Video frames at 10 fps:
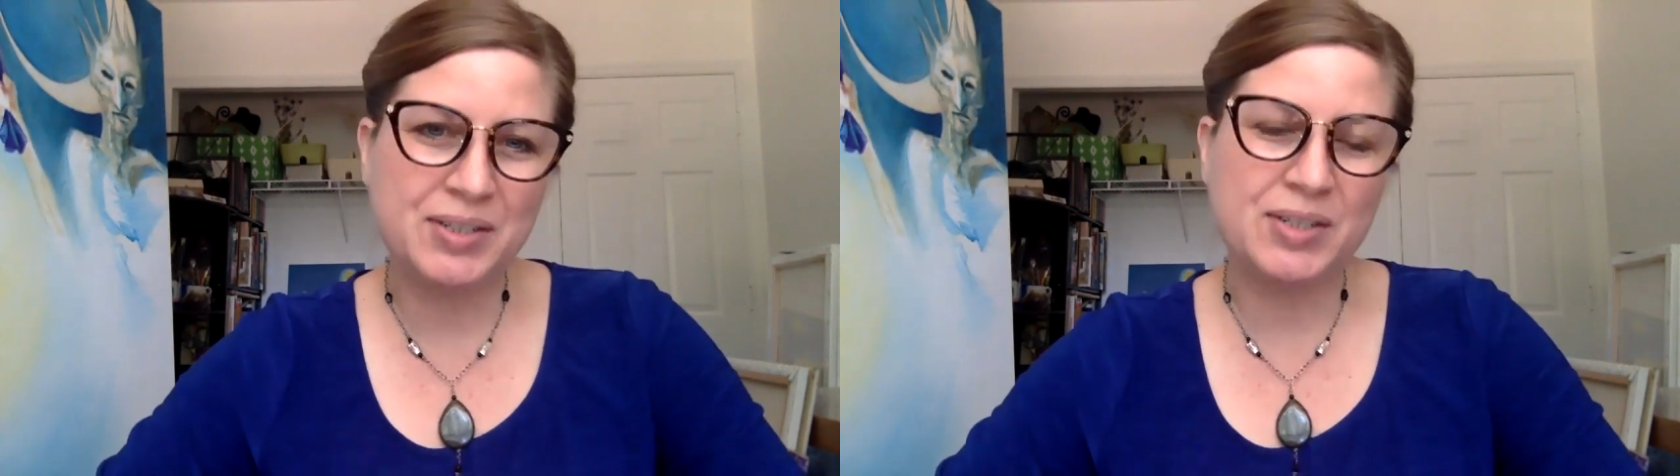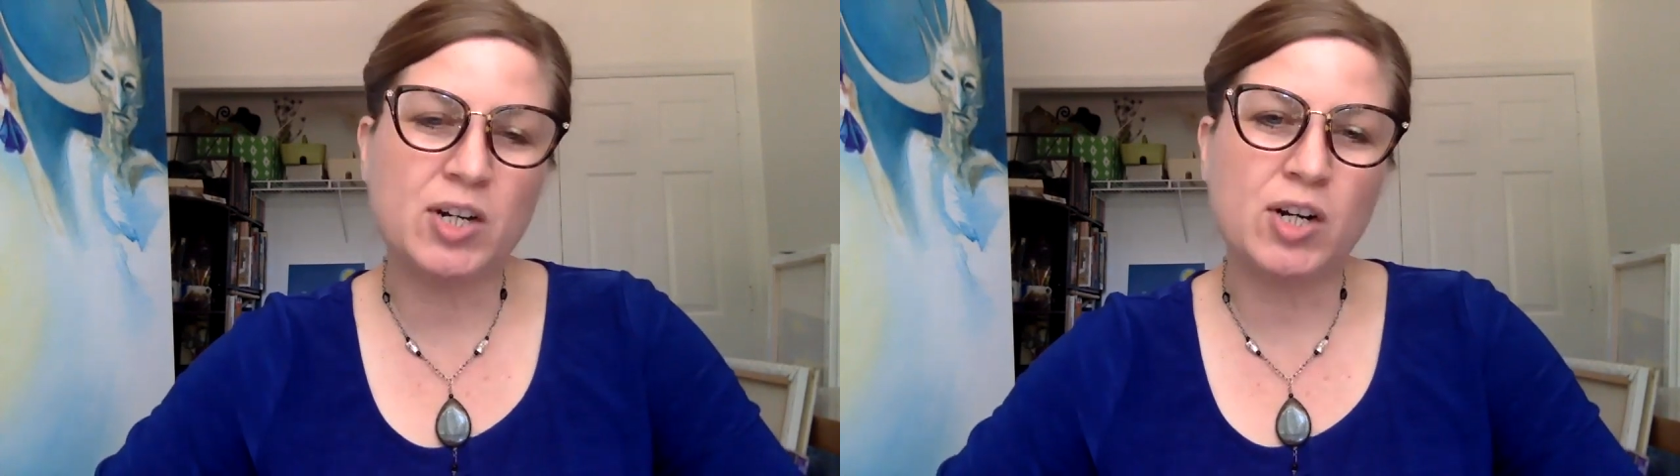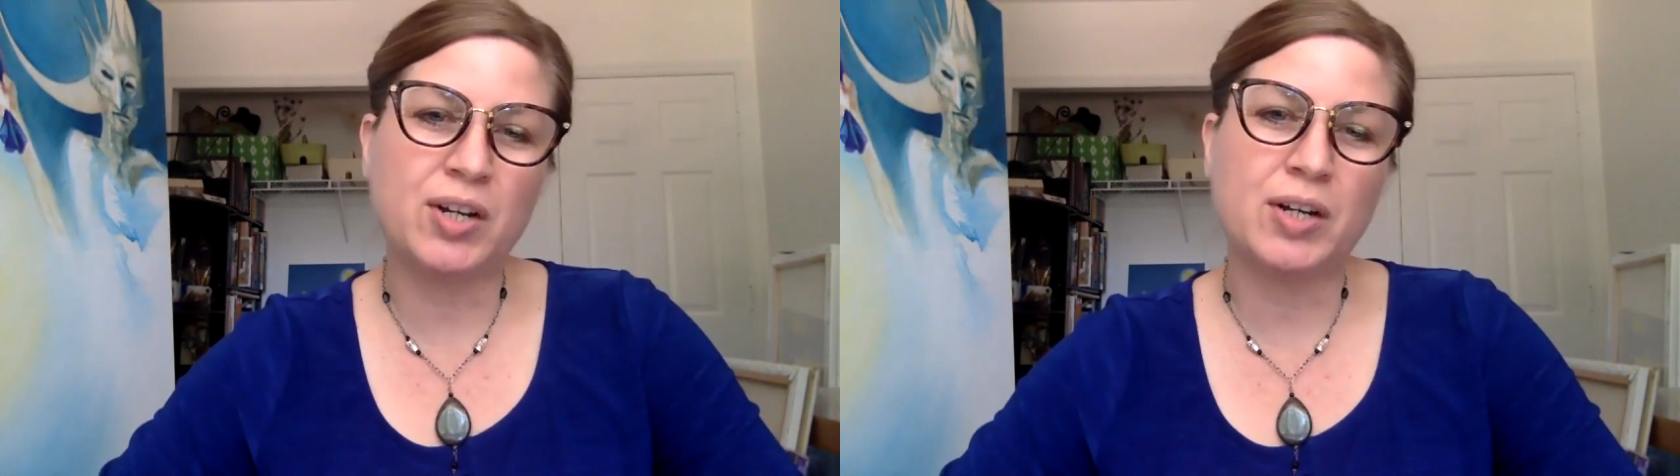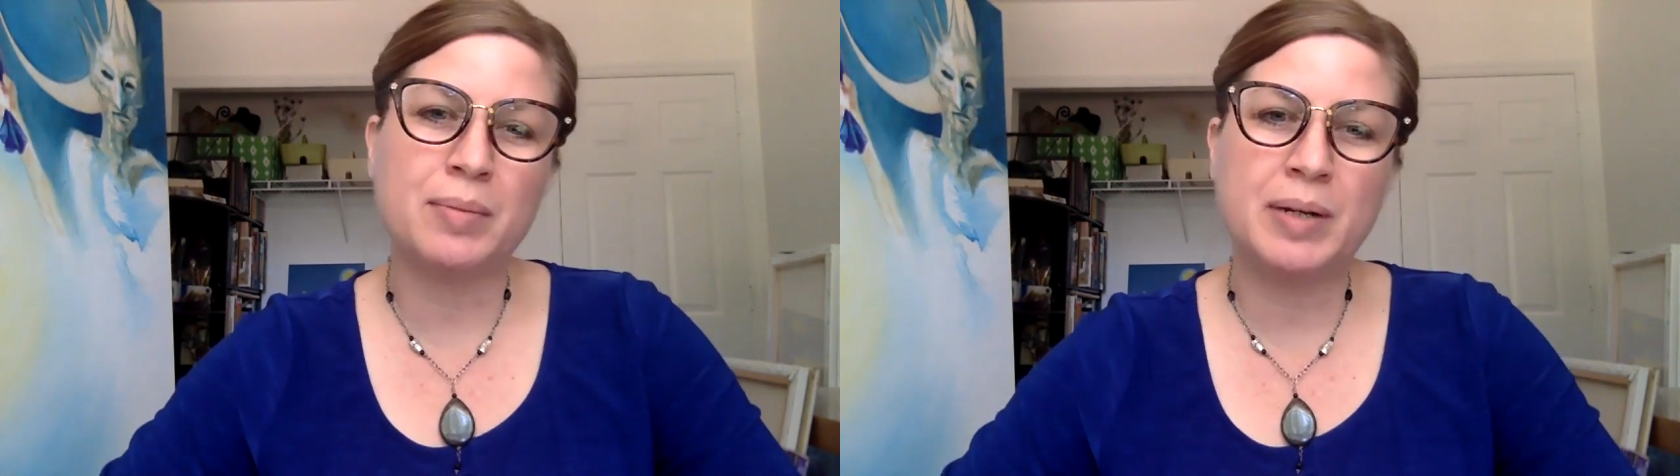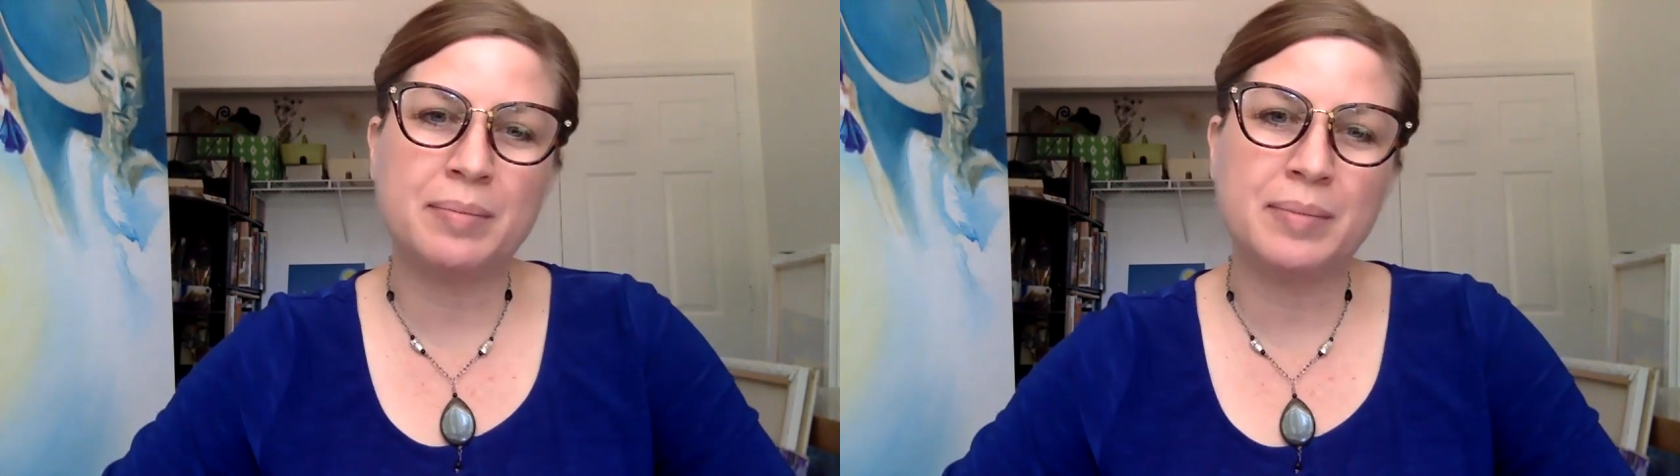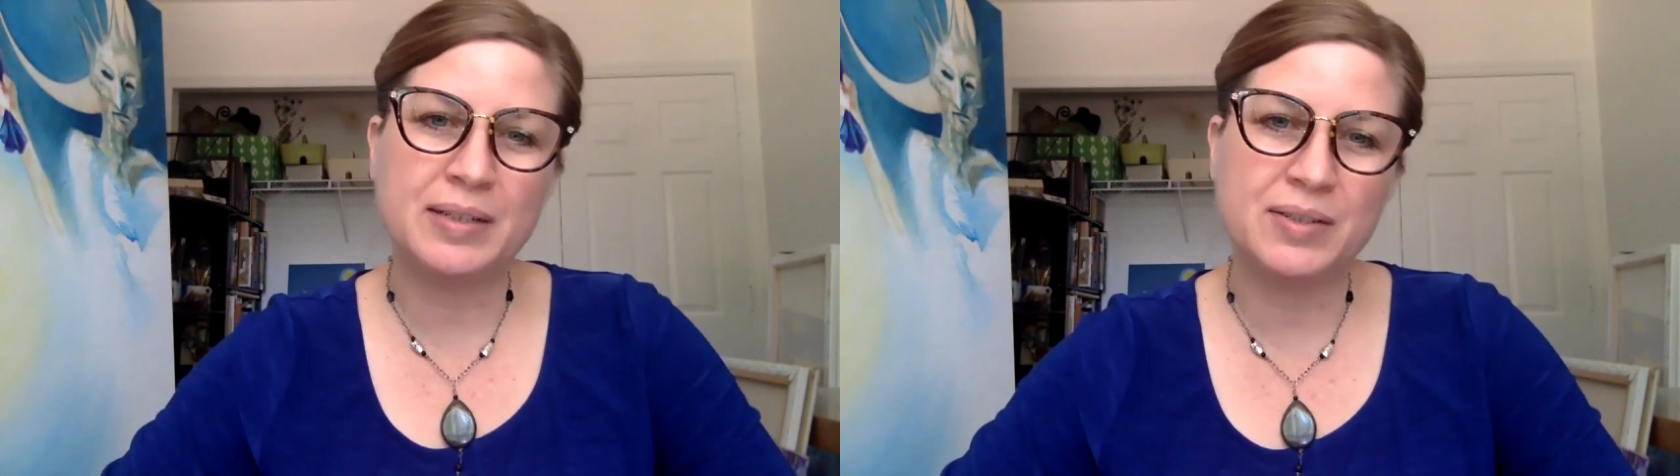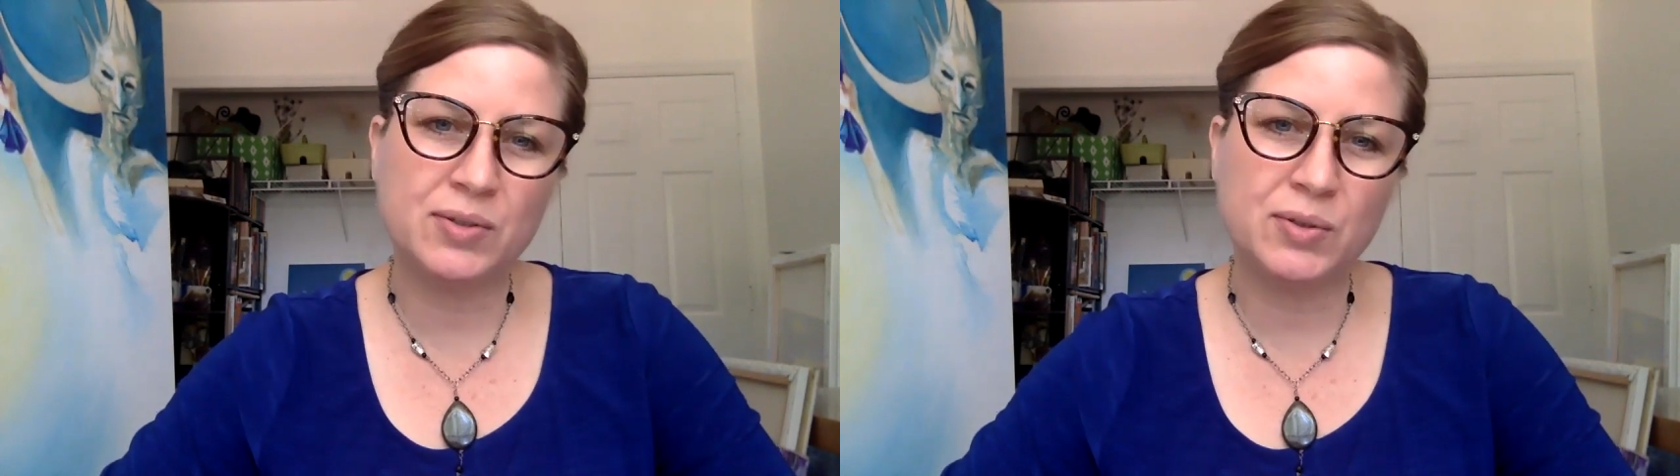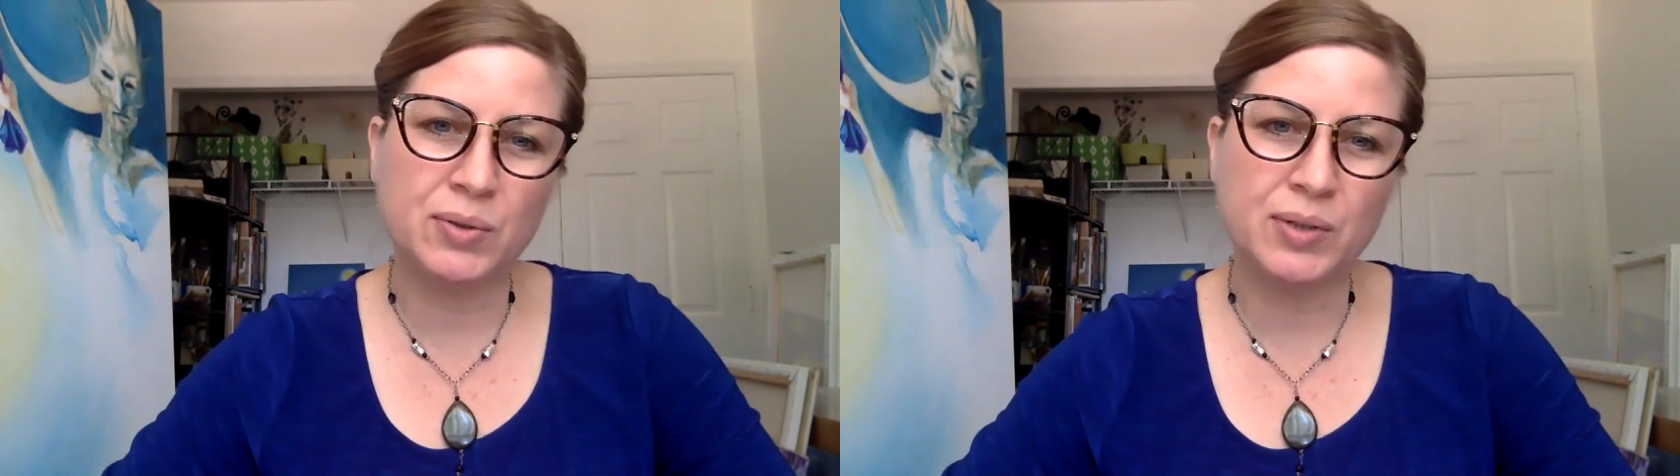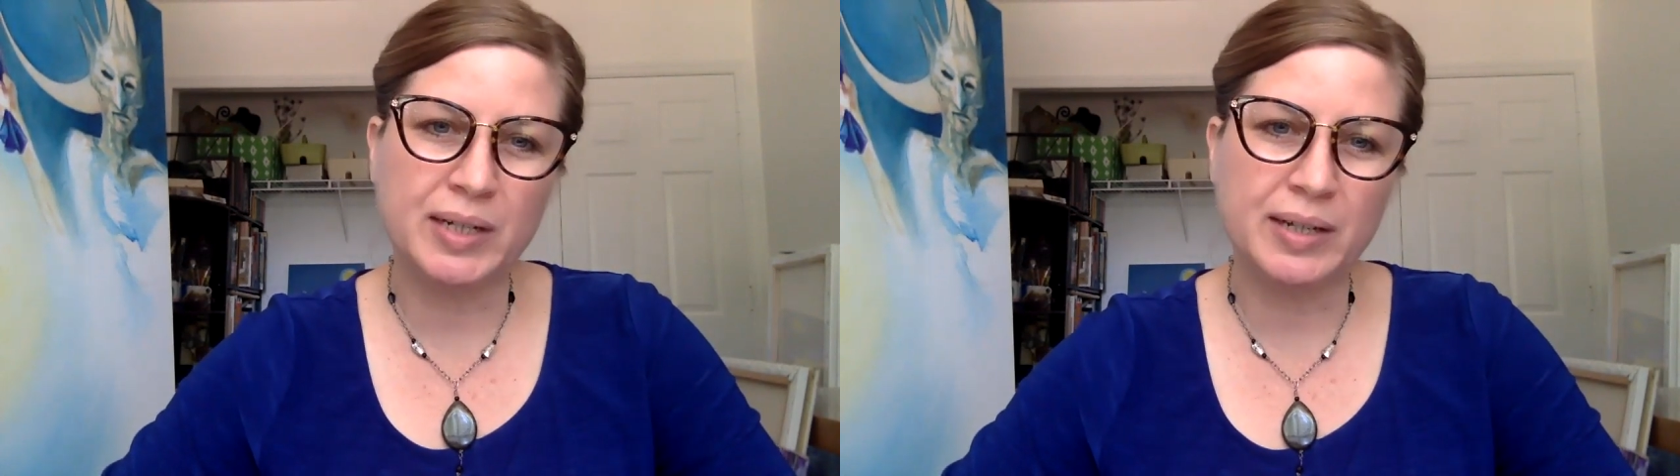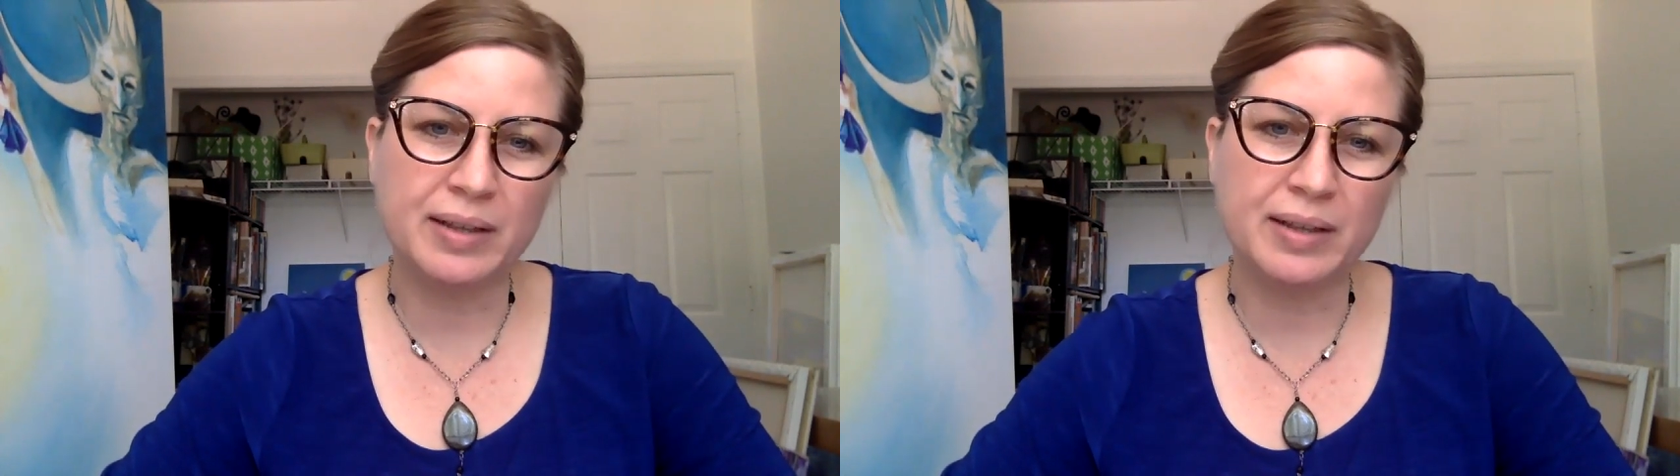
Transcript: to talk about my story,